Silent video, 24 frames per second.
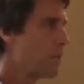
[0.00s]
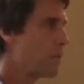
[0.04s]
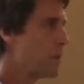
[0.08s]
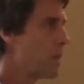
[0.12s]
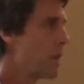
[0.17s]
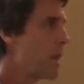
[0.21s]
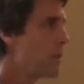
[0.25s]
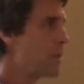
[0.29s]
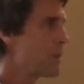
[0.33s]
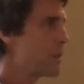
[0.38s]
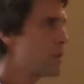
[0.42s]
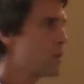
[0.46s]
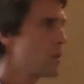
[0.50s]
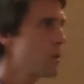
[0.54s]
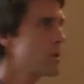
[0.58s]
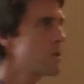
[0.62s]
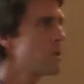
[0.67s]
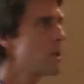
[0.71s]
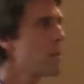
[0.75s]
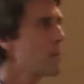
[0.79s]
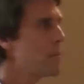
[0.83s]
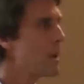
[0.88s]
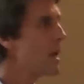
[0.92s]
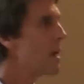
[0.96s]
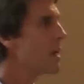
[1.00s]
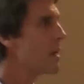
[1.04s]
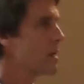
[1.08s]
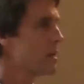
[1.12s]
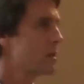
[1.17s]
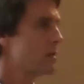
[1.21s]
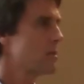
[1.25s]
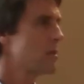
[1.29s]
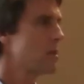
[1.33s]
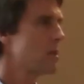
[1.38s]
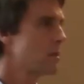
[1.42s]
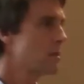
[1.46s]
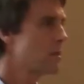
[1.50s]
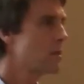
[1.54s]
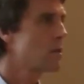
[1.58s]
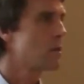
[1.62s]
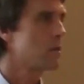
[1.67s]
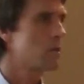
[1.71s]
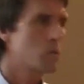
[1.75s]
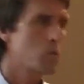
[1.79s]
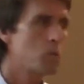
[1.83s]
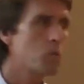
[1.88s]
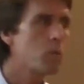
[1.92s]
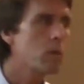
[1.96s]
yeah, but there is that balance. It's,
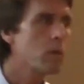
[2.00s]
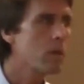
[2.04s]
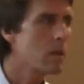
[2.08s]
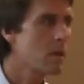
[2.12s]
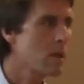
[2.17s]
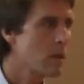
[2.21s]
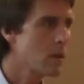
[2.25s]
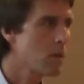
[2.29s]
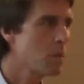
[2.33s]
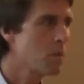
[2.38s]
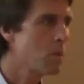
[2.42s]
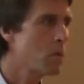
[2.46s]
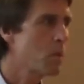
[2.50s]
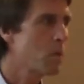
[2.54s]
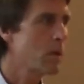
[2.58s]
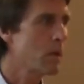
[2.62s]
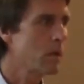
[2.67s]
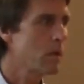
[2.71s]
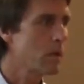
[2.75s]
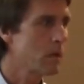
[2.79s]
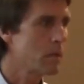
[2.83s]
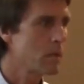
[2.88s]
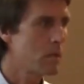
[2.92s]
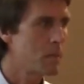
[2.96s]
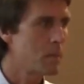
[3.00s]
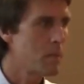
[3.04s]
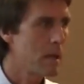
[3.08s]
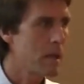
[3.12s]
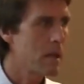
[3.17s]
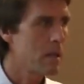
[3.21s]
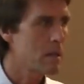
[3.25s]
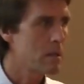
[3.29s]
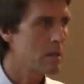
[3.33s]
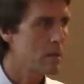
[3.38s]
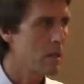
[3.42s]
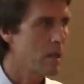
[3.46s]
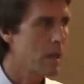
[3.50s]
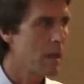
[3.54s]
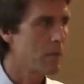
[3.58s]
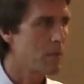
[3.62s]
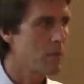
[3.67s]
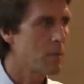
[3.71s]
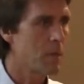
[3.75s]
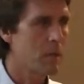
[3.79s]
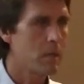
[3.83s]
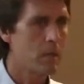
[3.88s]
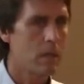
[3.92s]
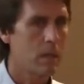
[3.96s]
it's really a good point. It's a balance that you have
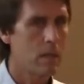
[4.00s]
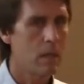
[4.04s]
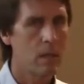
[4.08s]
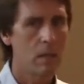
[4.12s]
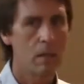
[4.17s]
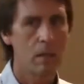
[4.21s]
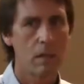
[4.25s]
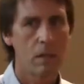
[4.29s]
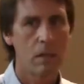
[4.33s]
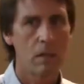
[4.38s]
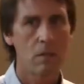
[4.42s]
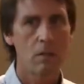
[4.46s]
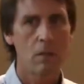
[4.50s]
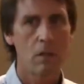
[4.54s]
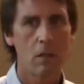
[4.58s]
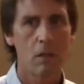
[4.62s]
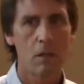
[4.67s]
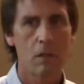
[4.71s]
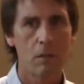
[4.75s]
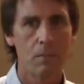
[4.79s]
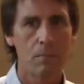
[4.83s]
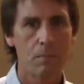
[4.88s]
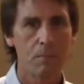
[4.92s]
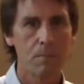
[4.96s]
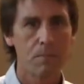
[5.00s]
to maintain, and it's hard.